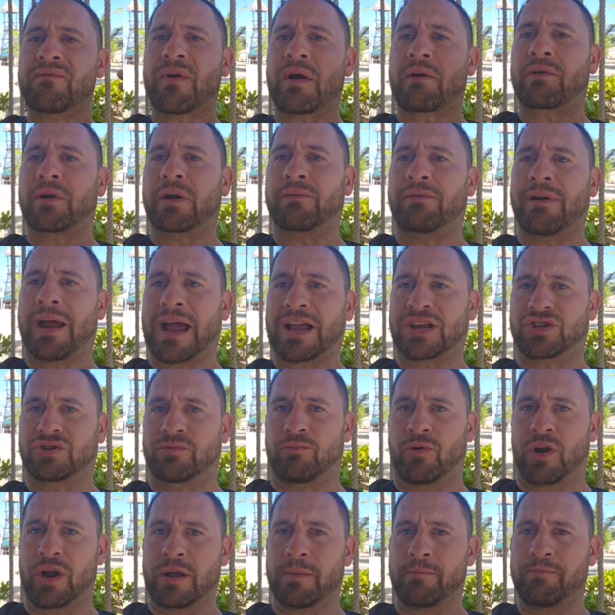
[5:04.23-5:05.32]
very
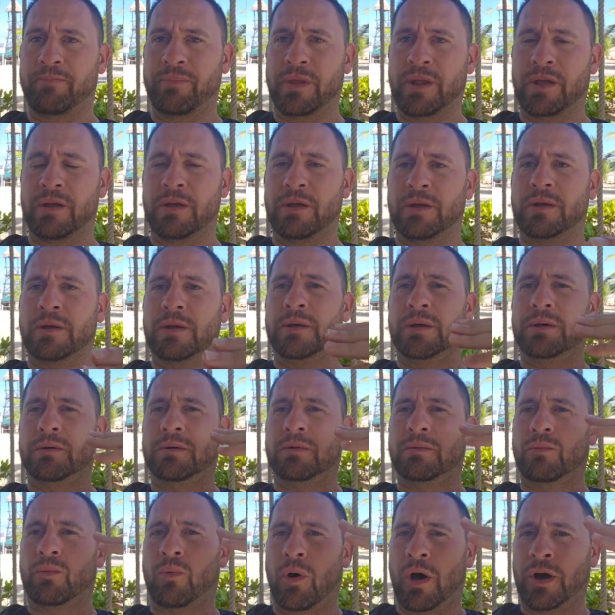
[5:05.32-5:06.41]
reactionary.
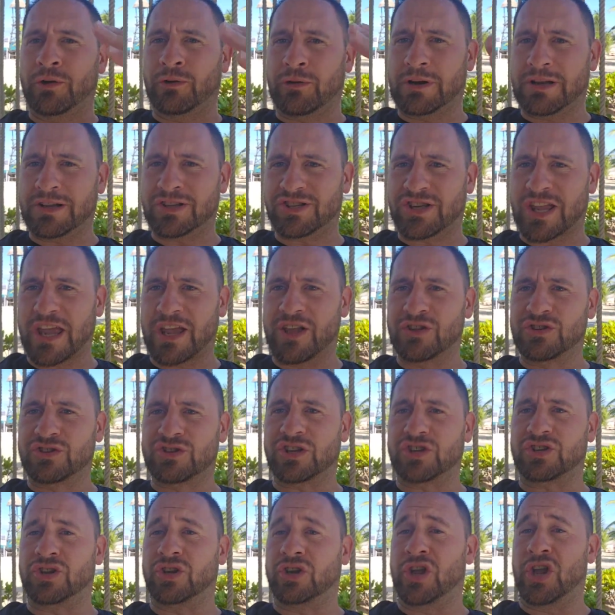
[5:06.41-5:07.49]
Why not let's stay
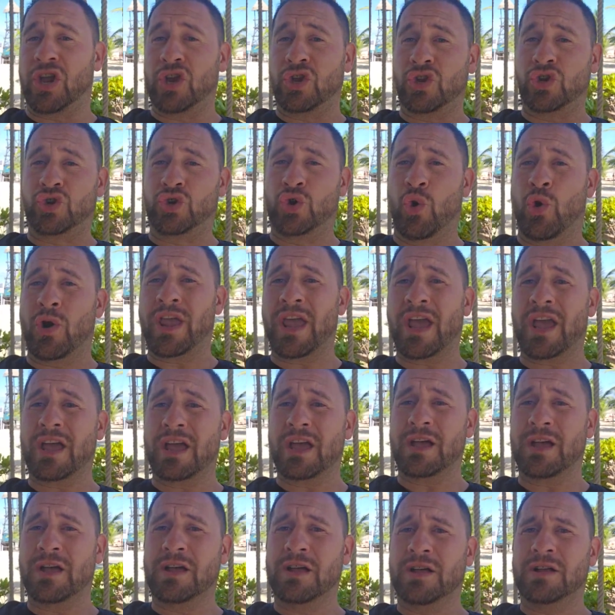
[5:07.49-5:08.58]
consistent, enjoy it,
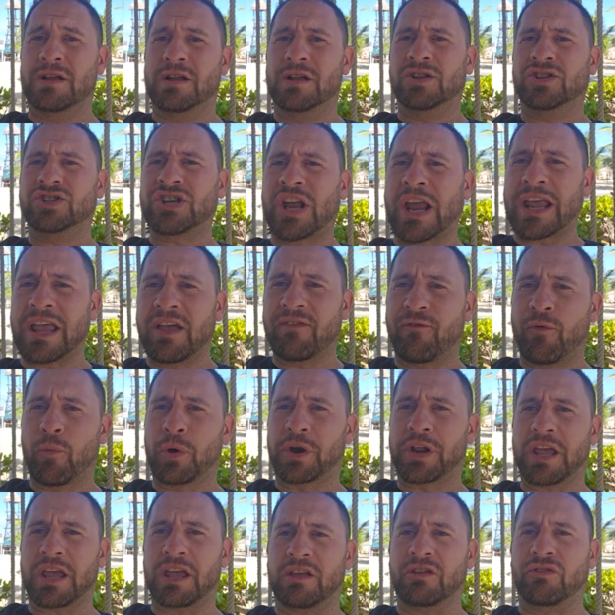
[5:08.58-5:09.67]
take it for
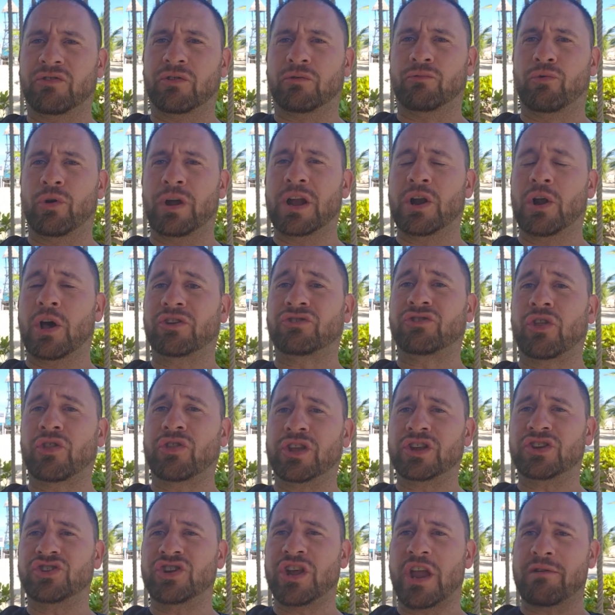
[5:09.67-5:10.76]
what it is, realise that
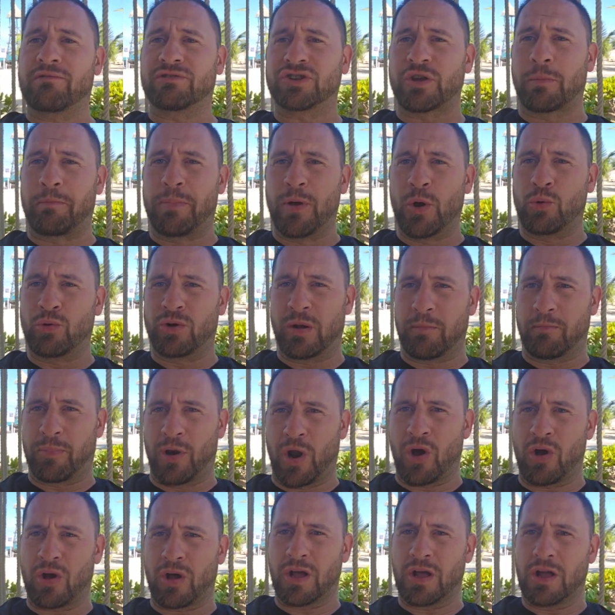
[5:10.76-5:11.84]
this year is a building
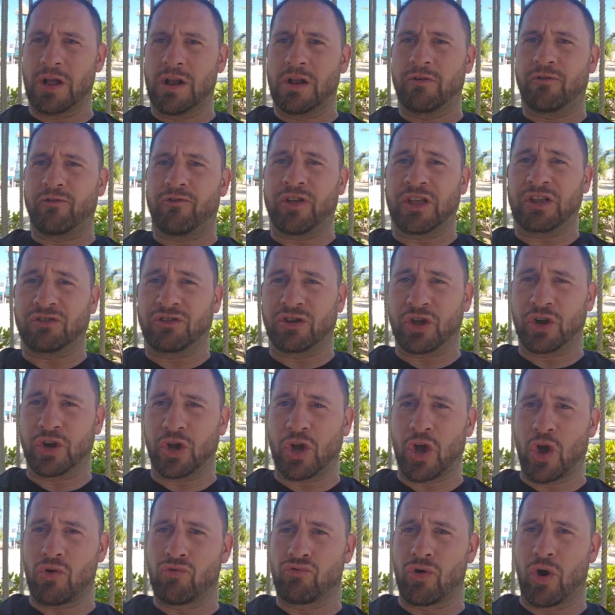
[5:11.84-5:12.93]
block. Things are going to
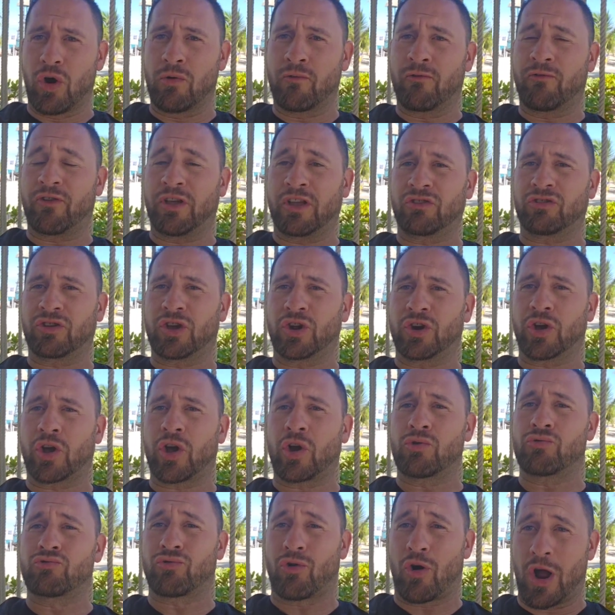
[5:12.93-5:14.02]
go wrong, things are going to
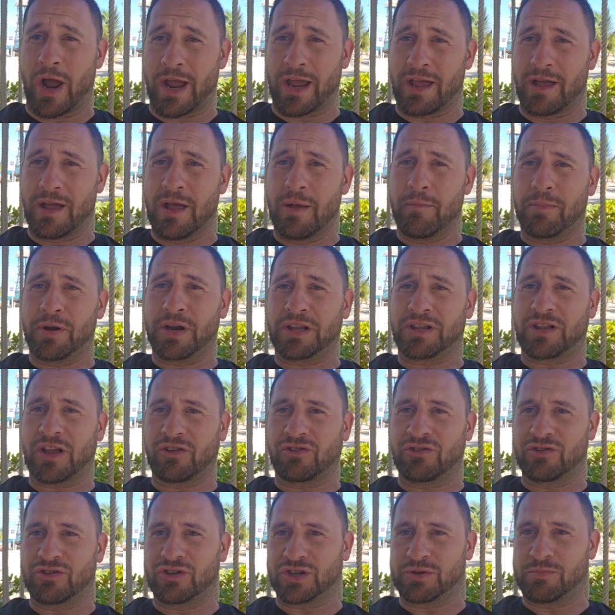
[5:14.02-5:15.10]
go right, but it
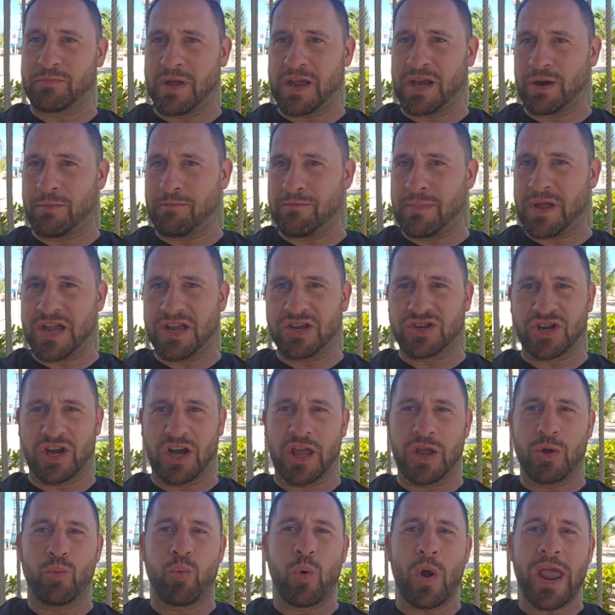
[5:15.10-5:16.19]
doesn't just mean
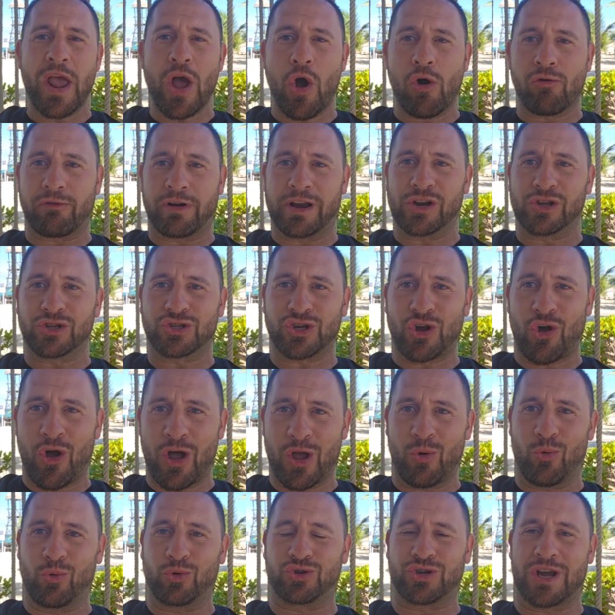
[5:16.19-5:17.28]
immediately we are in a
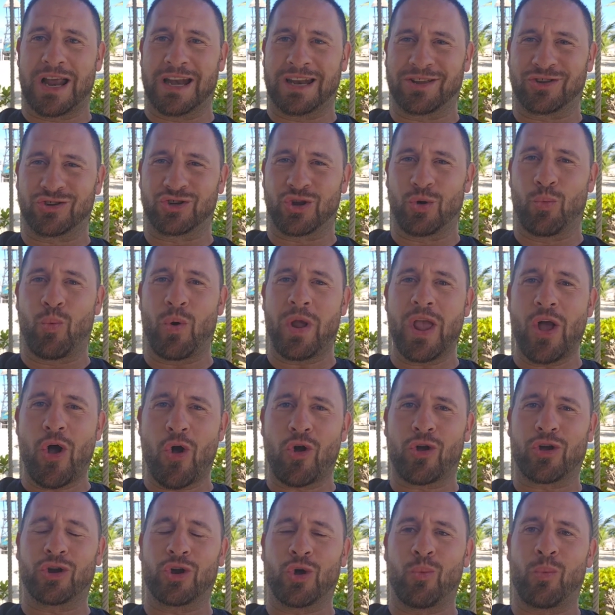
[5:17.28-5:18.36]
title challenge. We are
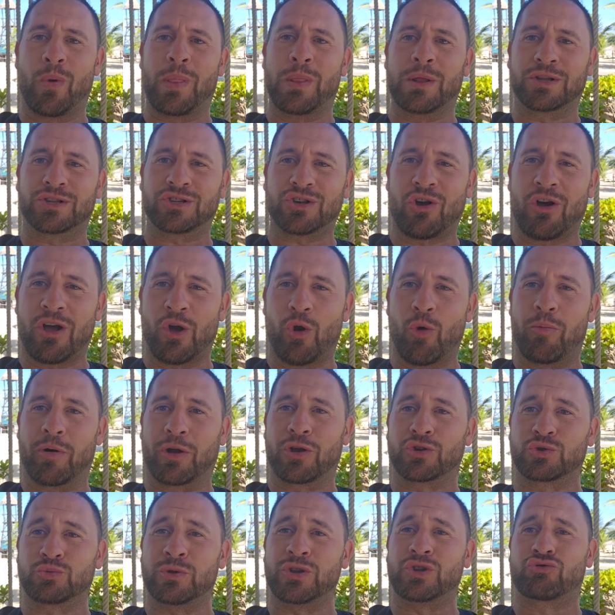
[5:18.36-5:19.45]
going to win the title
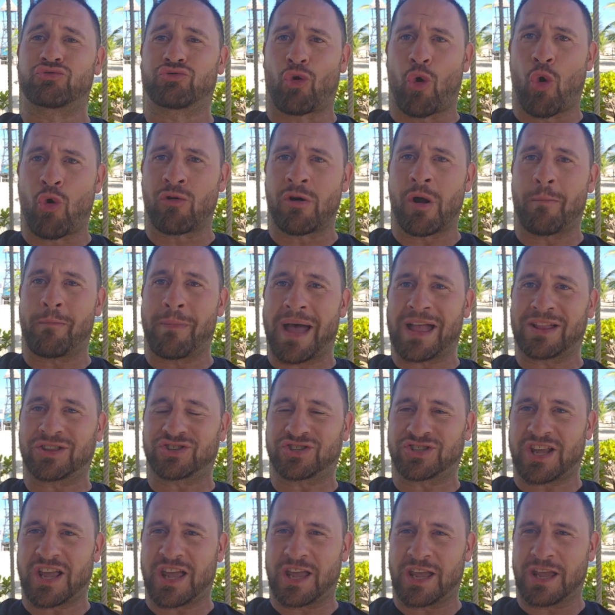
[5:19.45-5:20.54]
because we draw at Man
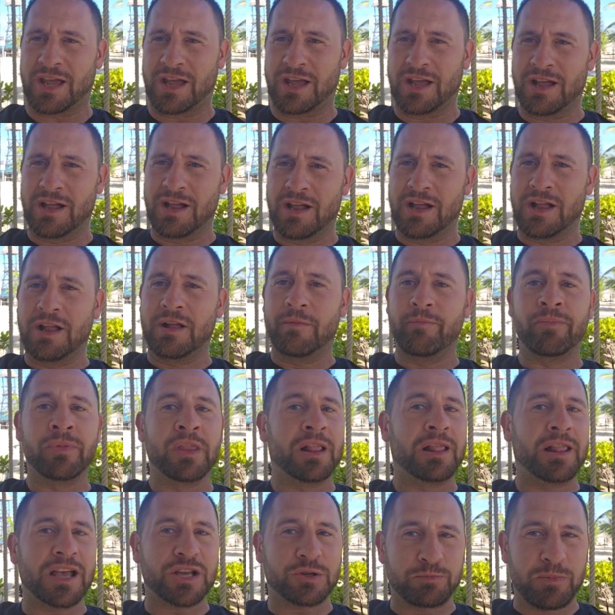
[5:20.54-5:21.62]
City.
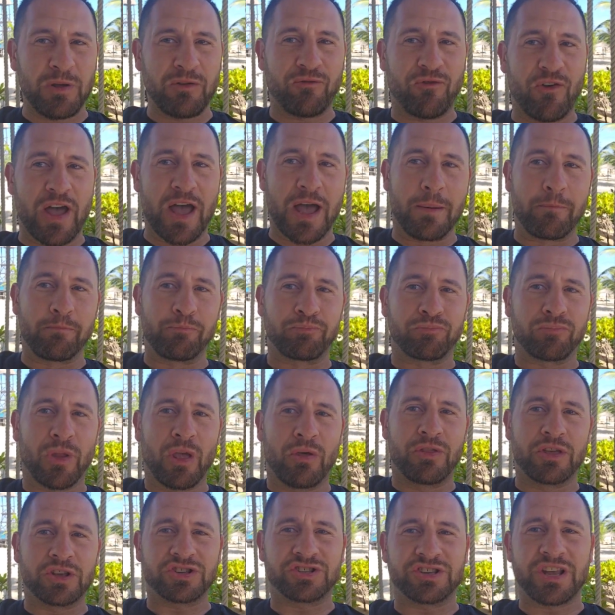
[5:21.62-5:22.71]
Let's be fair,
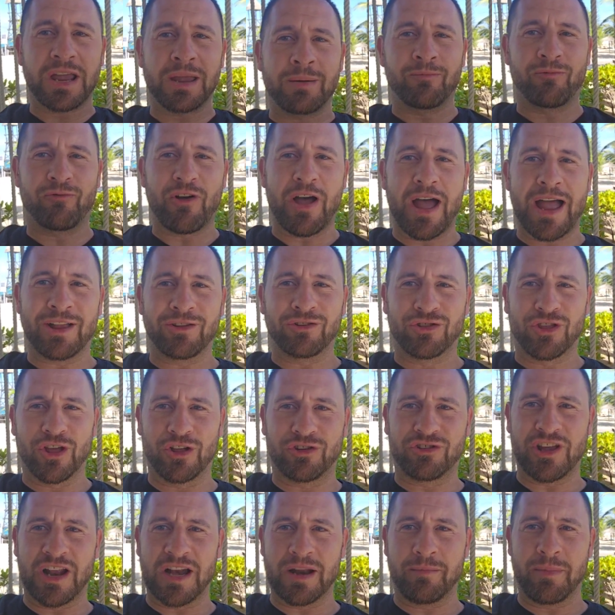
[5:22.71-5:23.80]
the same fans that are
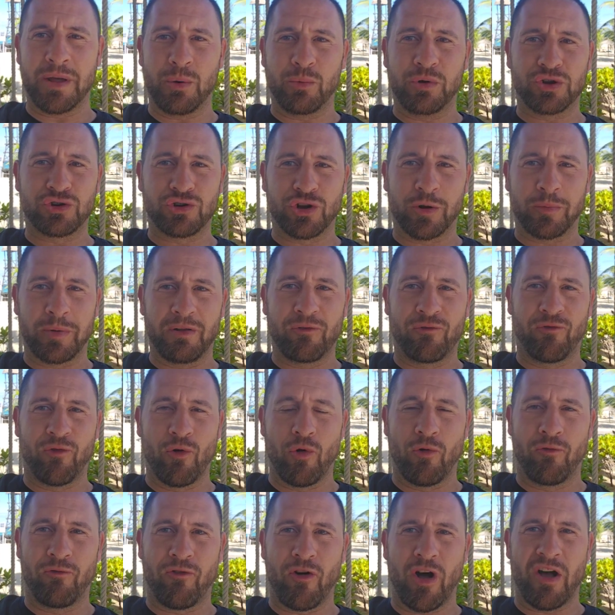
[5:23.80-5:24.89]
telling me we should have been
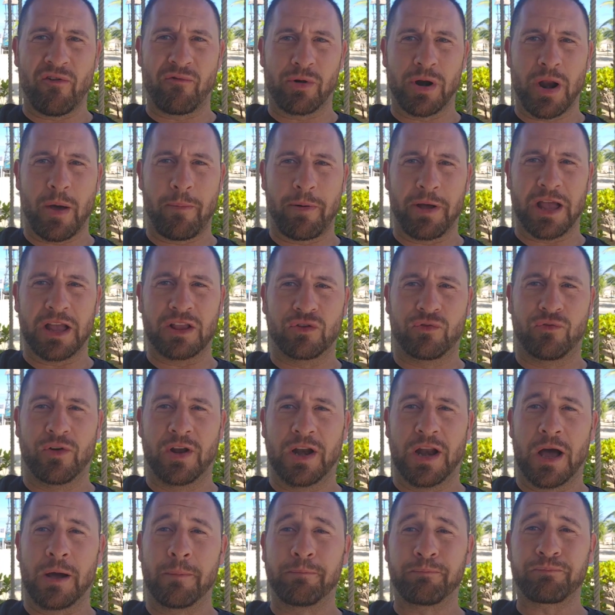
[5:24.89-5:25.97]
4-5-1 up against
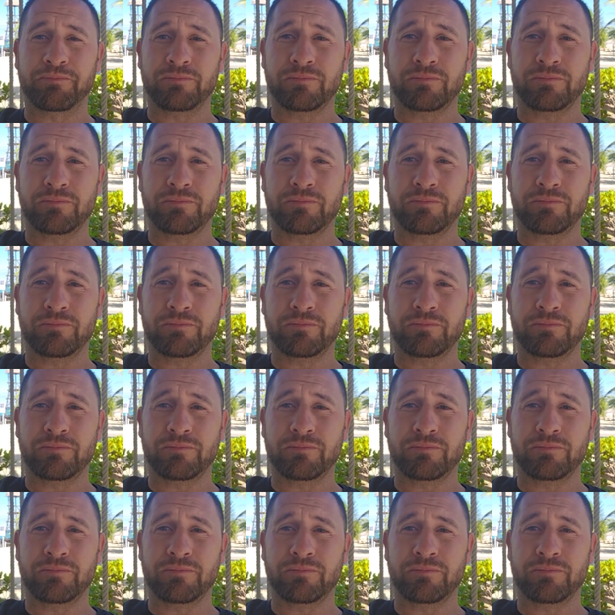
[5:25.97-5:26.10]
Villa,